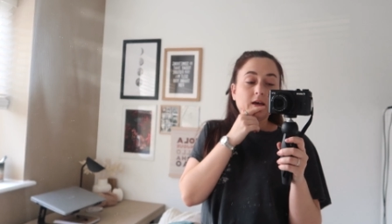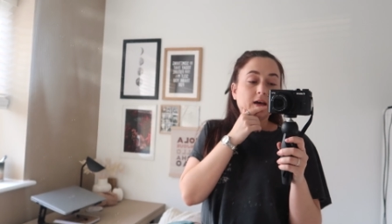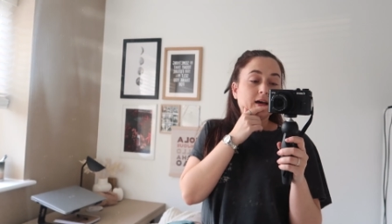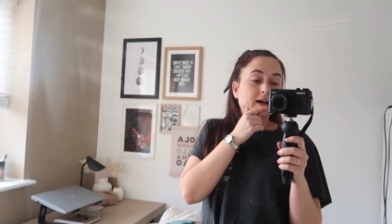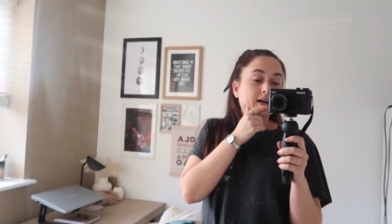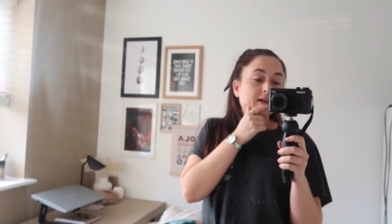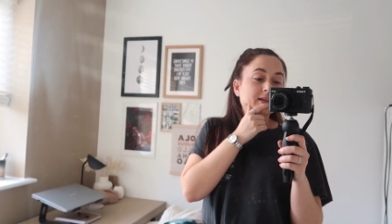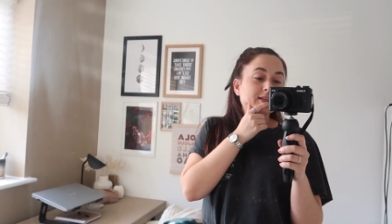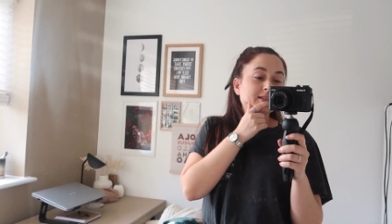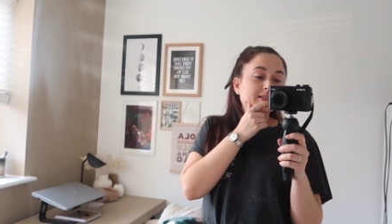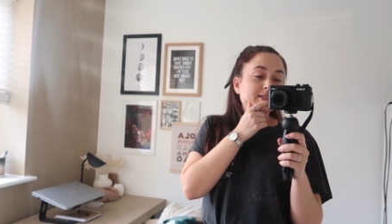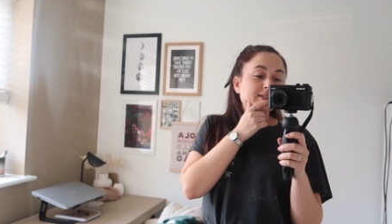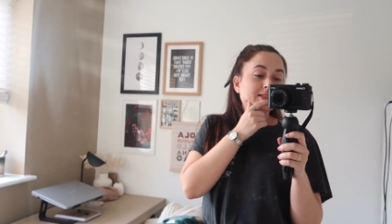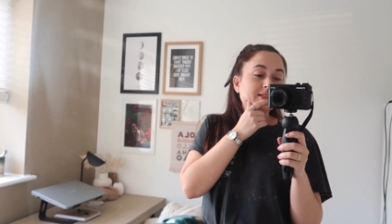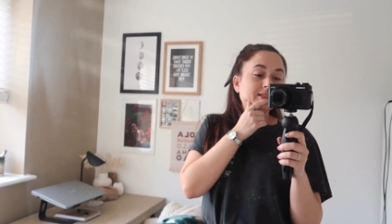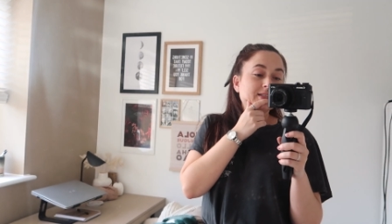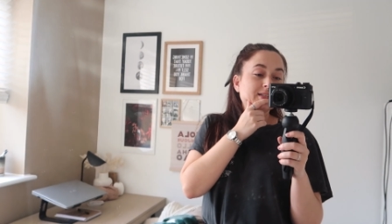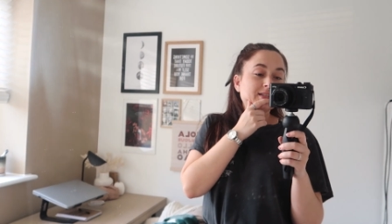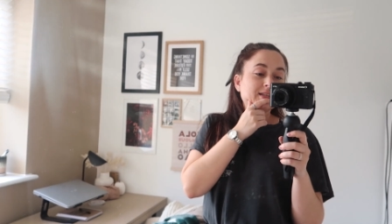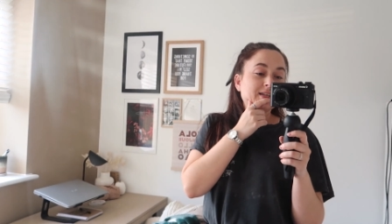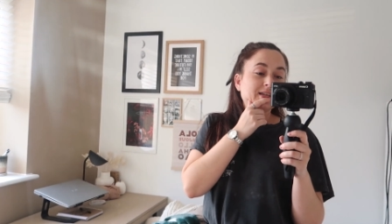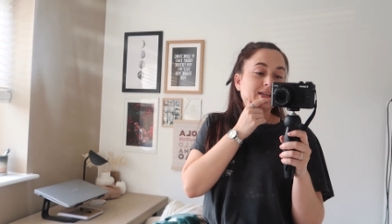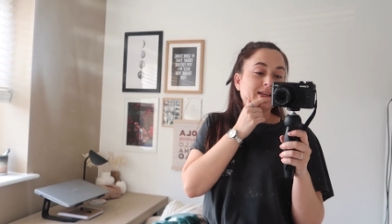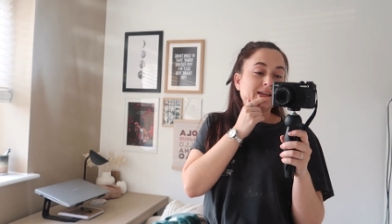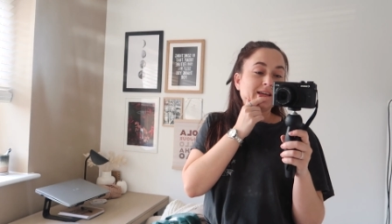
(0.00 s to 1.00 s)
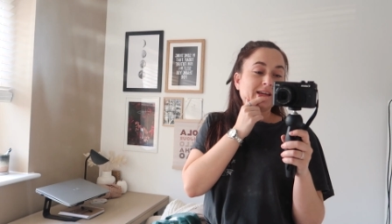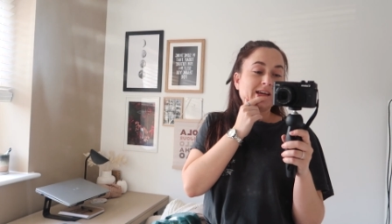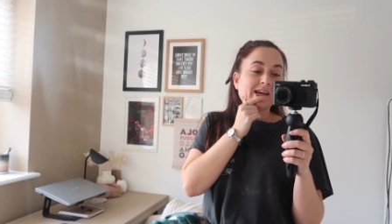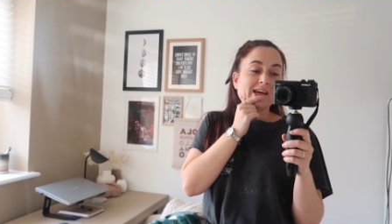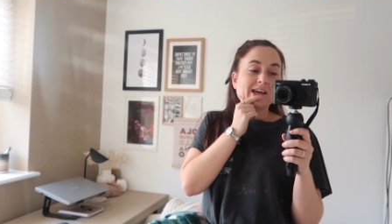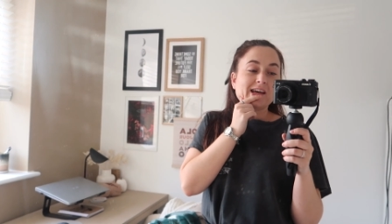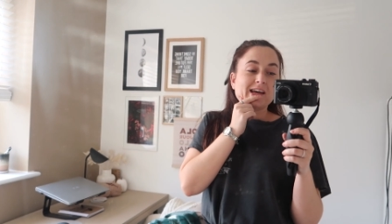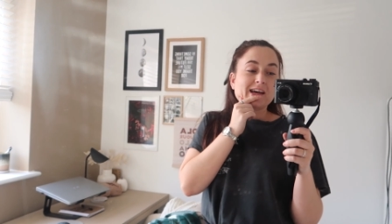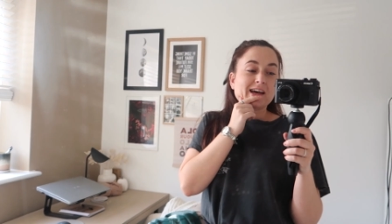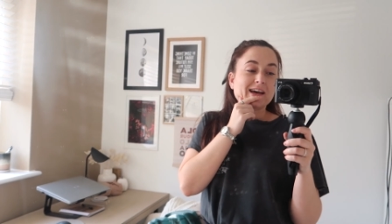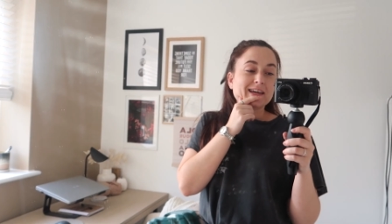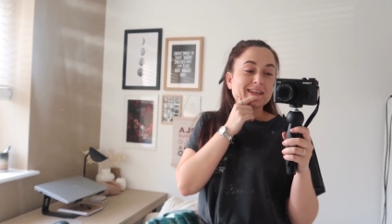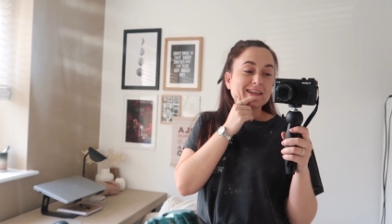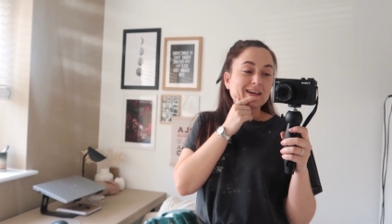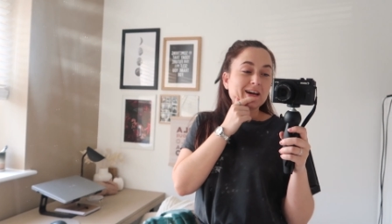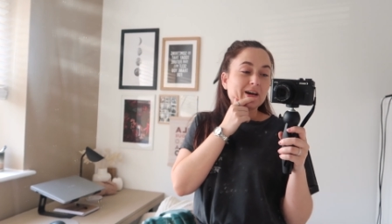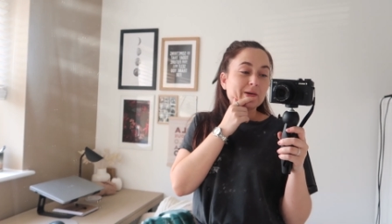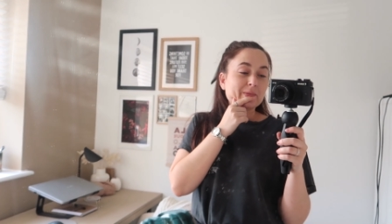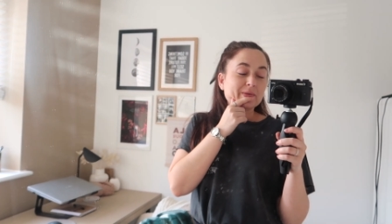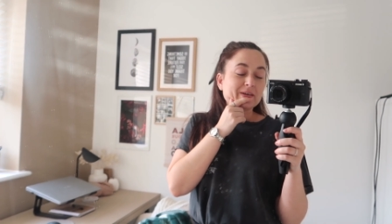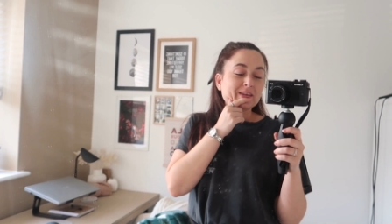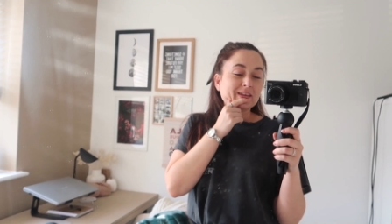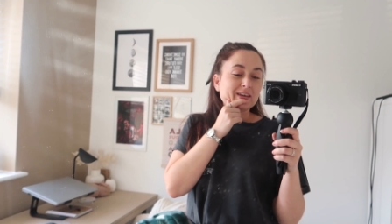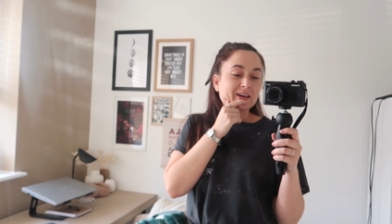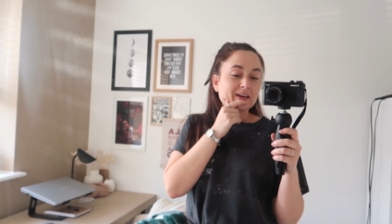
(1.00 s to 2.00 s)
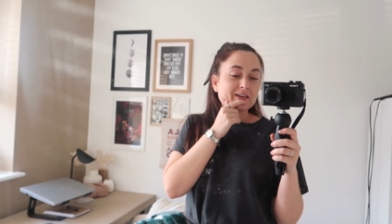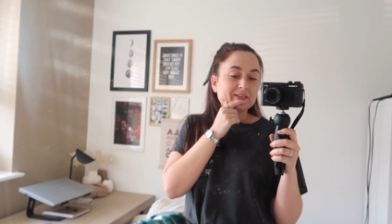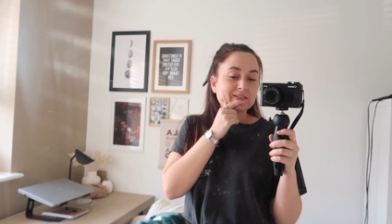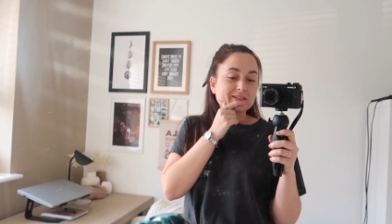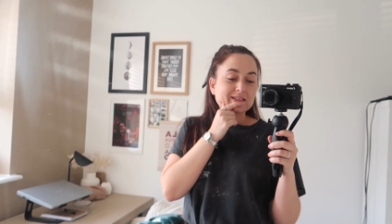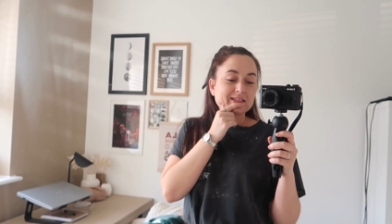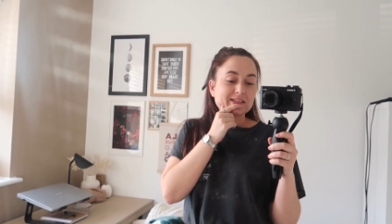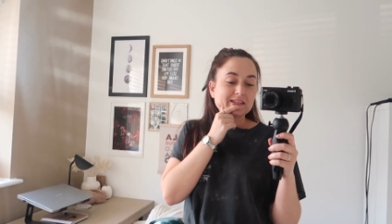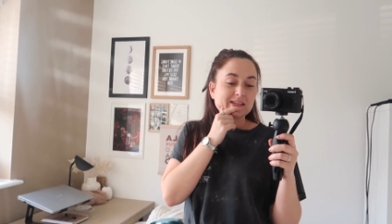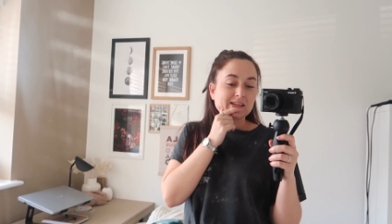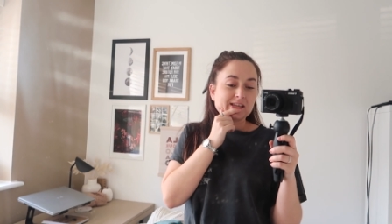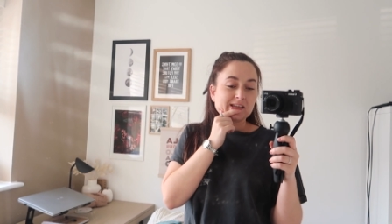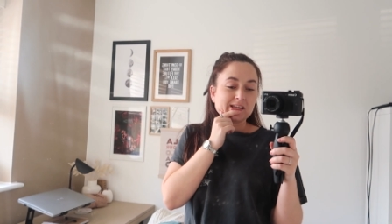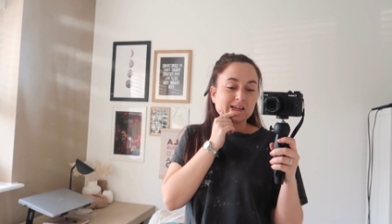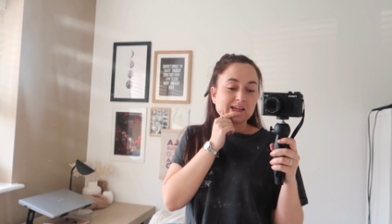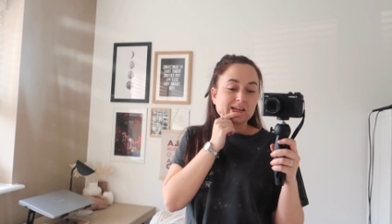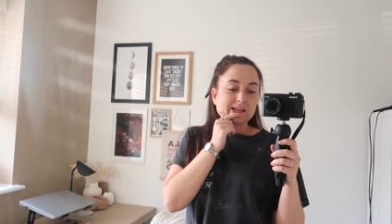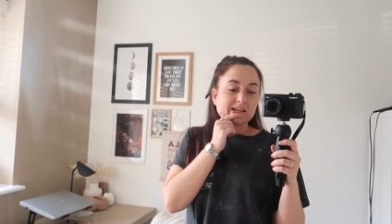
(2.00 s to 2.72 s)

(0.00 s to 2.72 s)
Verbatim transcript: And and now I'm gonna go and